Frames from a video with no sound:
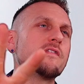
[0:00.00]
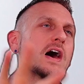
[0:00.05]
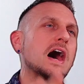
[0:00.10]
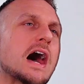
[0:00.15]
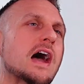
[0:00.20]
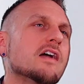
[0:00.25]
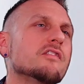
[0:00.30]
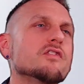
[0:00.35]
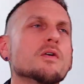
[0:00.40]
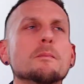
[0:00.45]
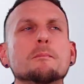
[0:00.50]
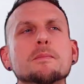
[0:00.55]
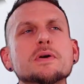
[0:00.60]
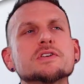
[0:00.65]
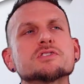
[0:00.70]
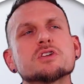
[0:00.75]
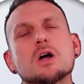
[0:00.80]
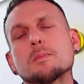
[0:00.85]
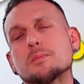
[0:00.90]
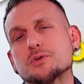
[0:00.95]
5
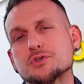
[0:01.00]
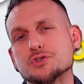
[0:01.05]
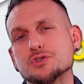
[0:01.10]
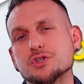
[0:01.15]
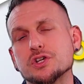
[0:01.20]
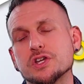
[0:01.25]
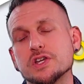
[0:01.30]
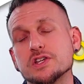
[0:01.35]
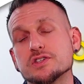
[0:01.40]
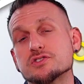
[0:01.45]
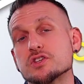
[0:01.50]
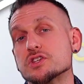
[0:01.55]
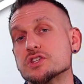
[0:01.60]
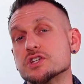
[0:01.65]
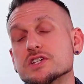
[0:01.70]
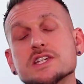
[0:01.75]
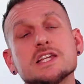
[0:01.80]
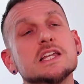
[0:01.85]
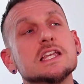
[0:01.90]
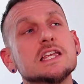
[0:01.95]
missed opportunities
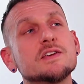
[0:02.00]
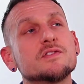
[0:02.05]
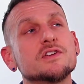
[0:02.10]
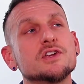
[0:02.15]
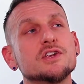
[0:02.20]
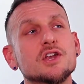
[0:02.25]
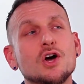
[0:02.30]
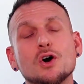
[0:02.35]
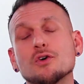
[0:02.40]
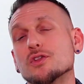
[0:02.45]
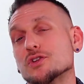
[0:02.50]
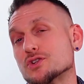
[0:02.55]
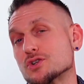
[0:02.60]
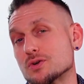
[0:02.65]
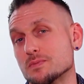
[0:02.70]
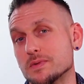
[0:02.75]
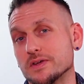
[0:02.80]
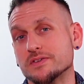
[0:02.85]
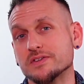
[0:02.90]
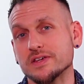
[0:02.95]
you didn't even know that
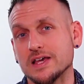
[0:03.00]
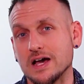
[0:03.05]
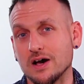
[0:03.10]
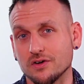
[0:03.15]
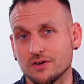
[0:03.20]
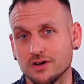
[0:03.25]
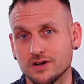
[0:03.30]
you're missing out